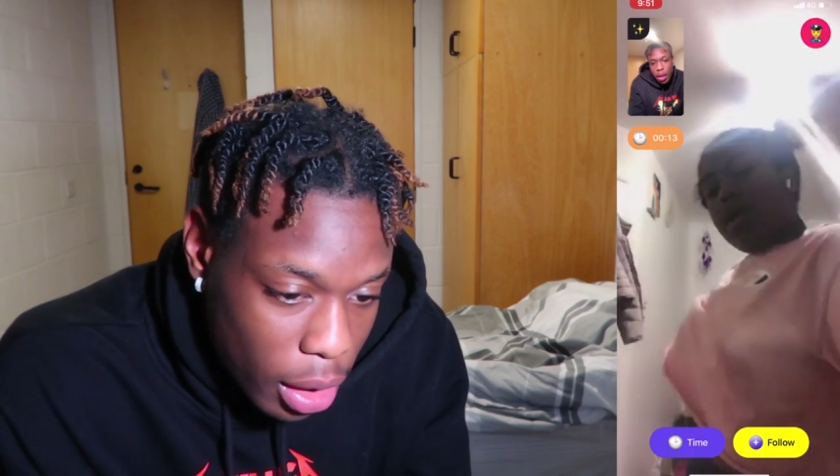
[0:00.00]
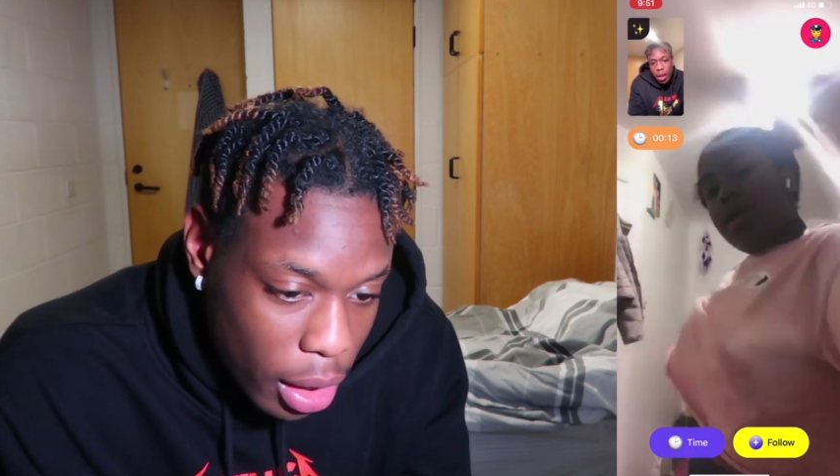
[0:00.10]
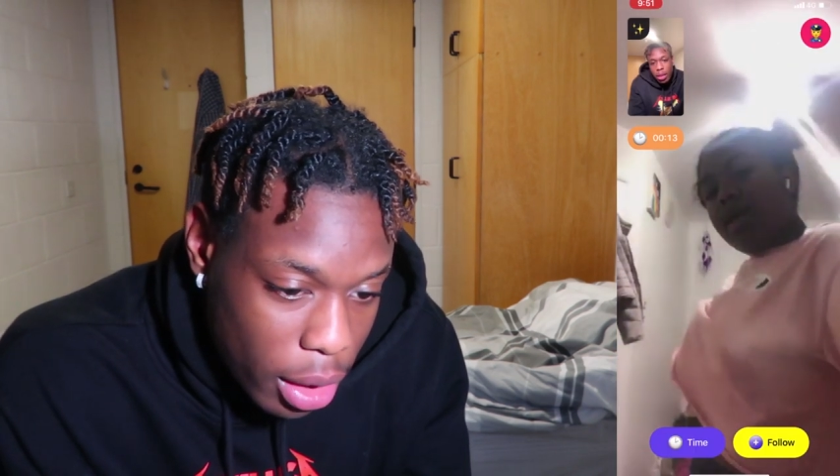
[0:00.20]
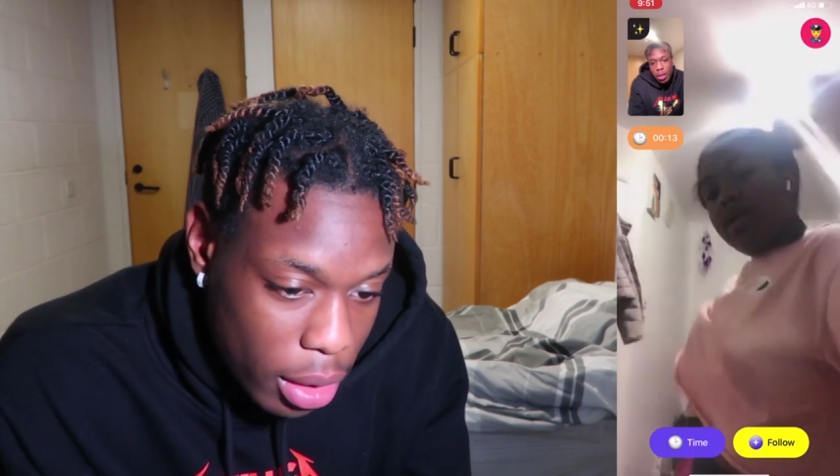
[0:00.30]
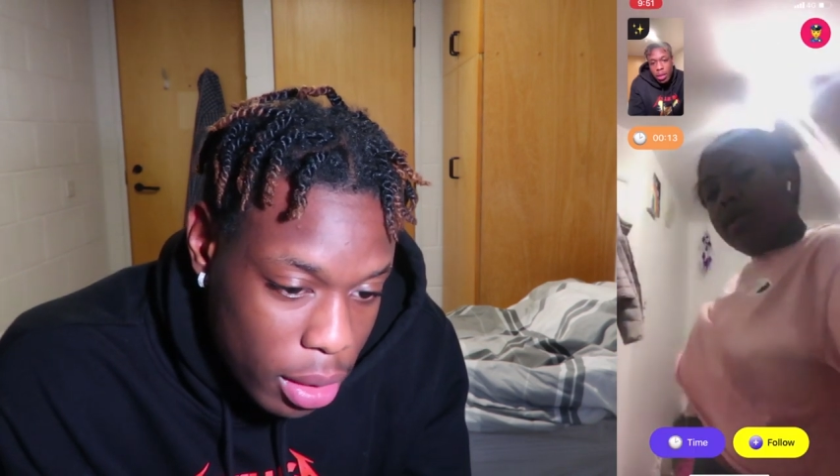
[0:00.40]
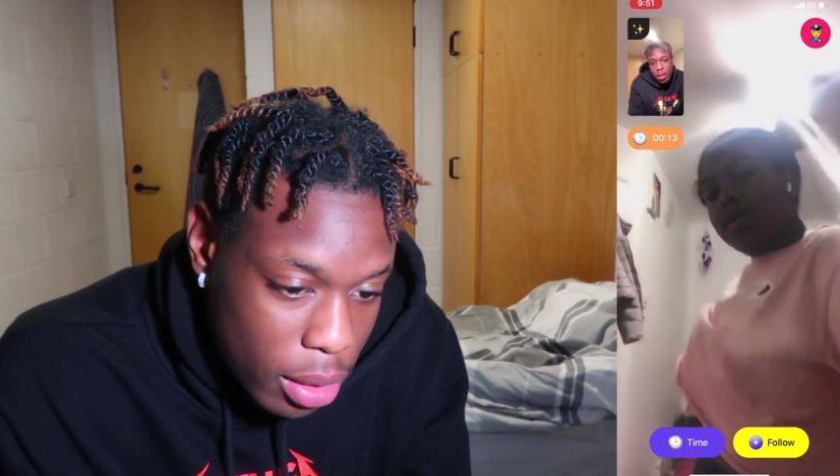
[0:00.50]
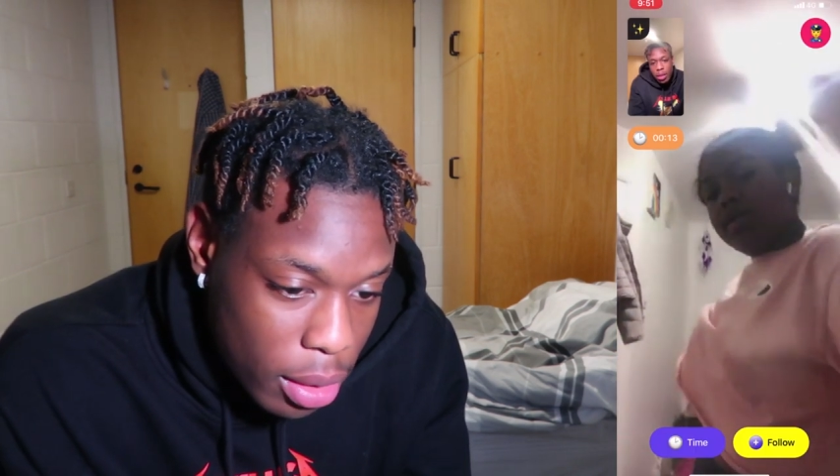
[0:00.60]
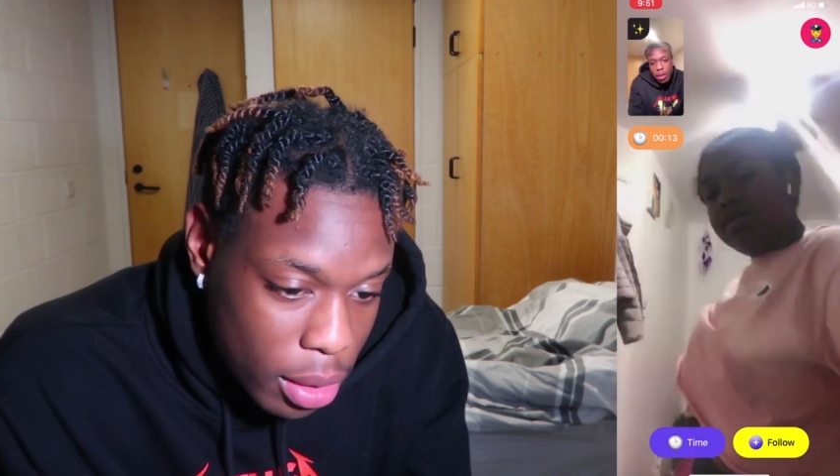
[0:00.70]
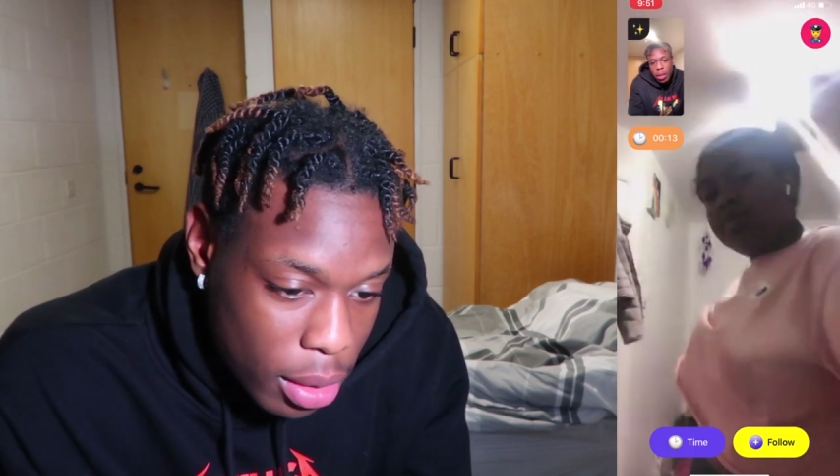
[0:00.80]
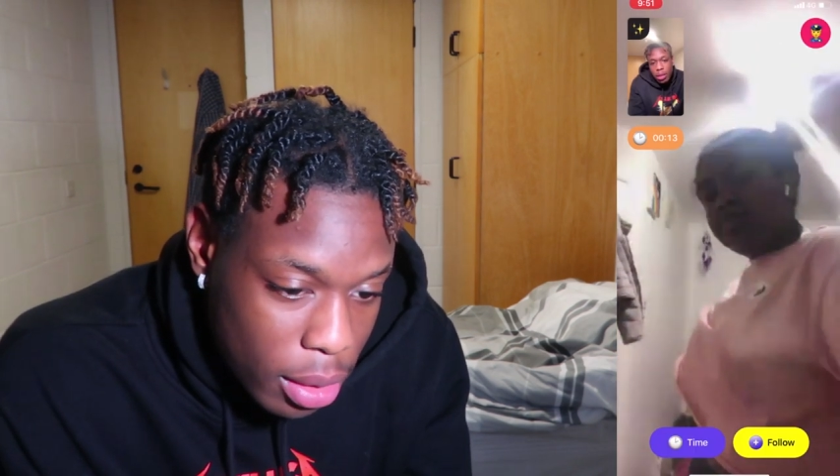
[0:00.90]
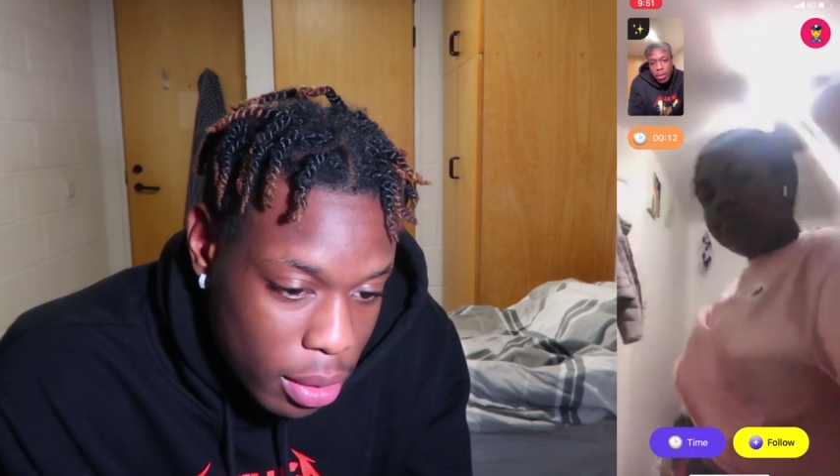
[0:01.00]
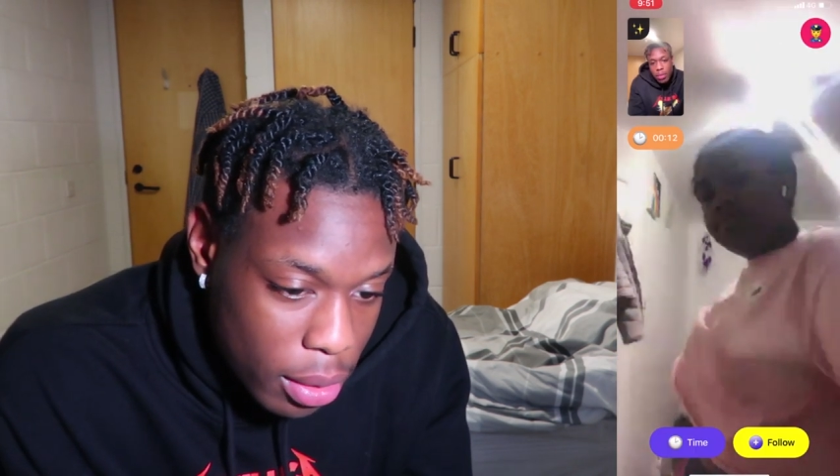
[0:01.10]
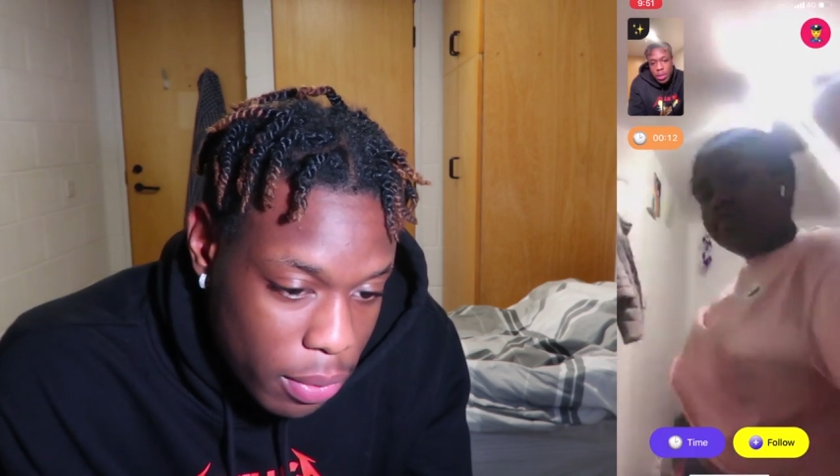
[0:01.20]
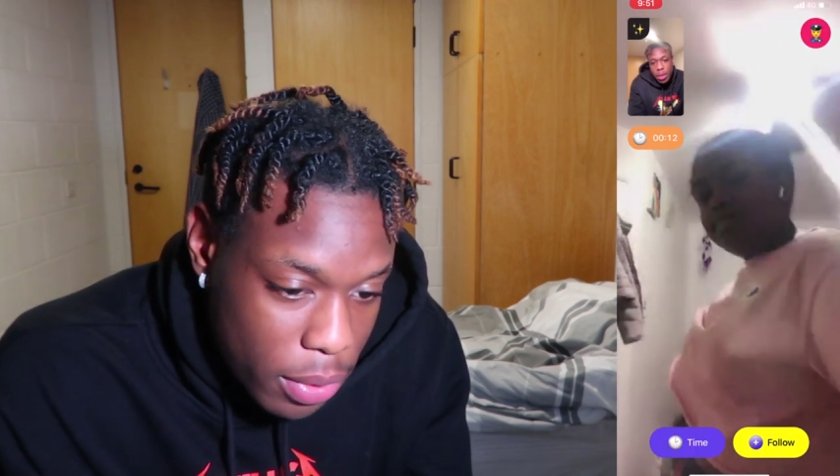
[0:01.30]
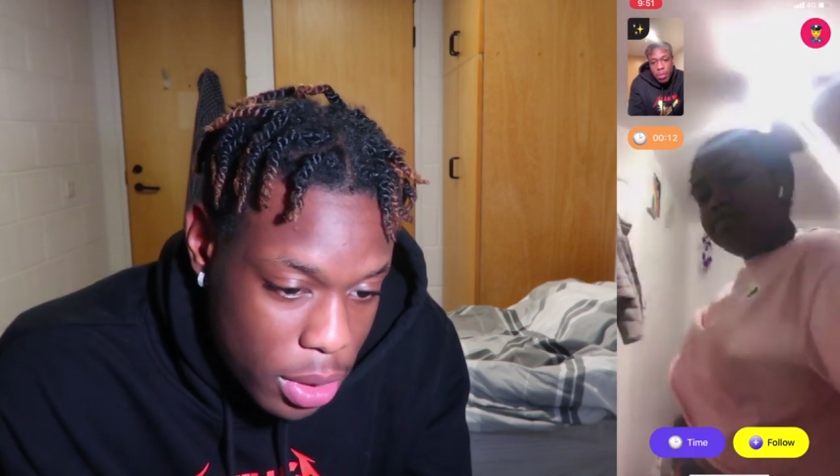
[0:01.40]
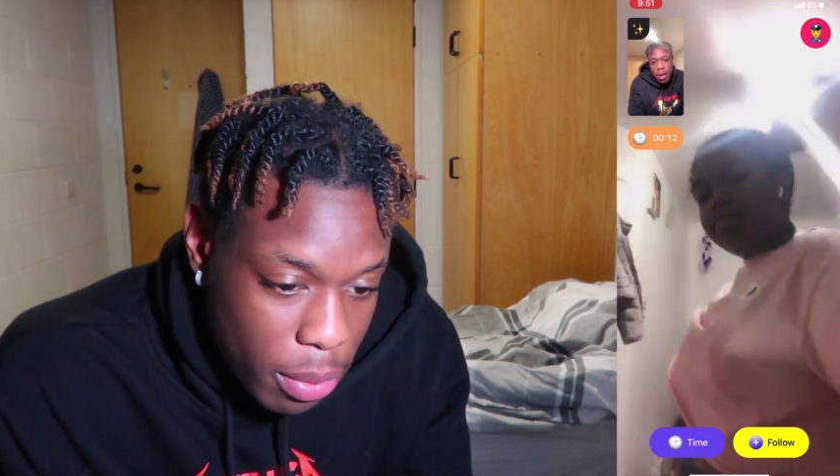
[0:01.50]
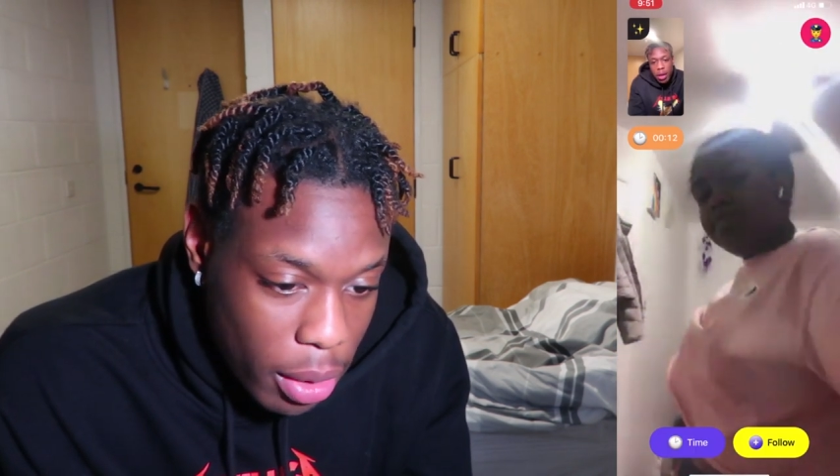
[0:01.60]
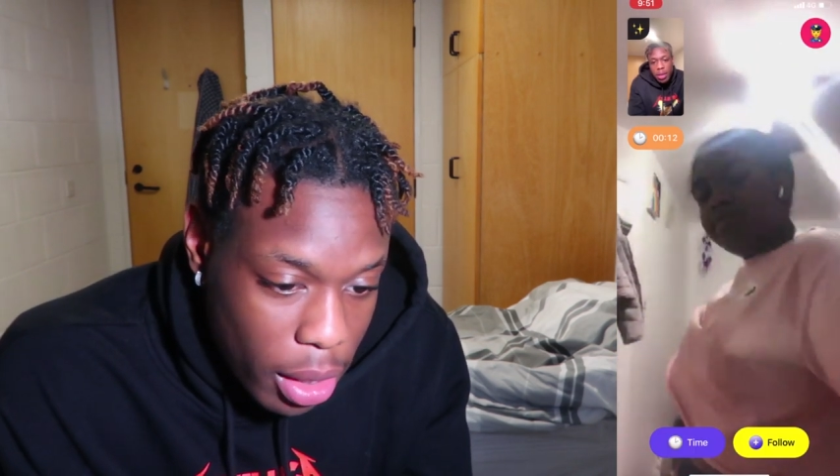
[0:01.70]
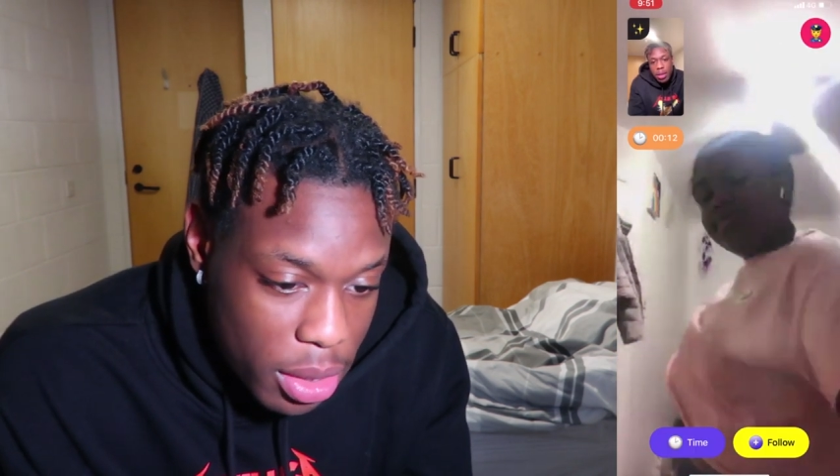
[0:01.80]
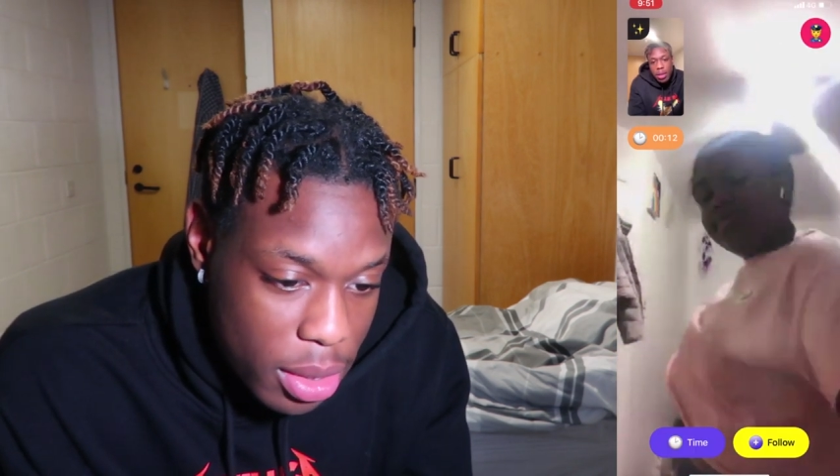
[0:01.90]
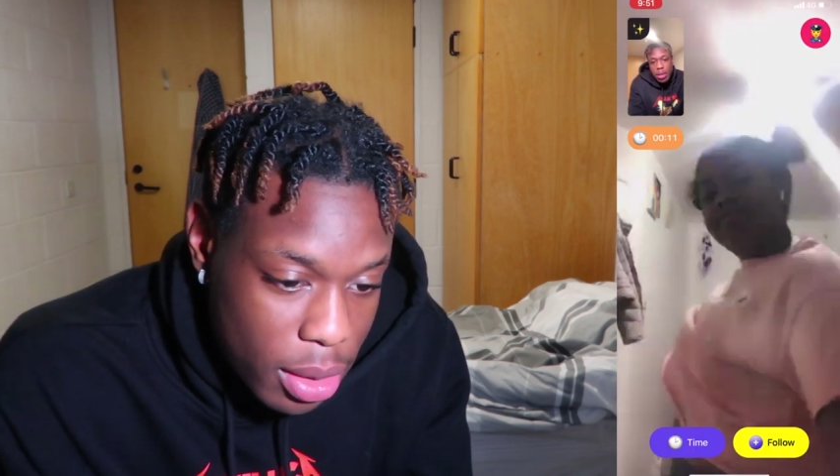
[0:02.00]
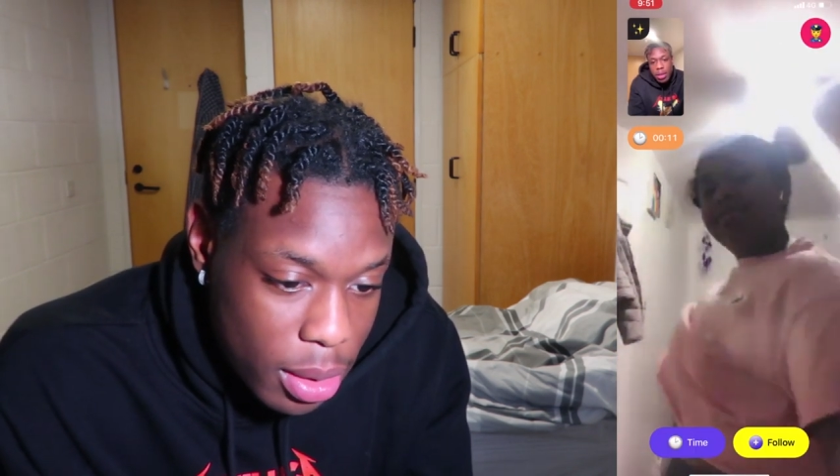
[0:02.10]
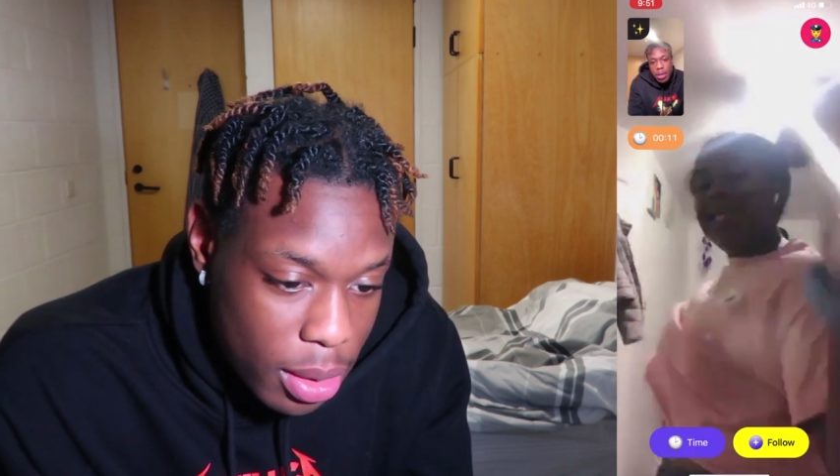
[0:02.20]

Hey, what's up, Paris?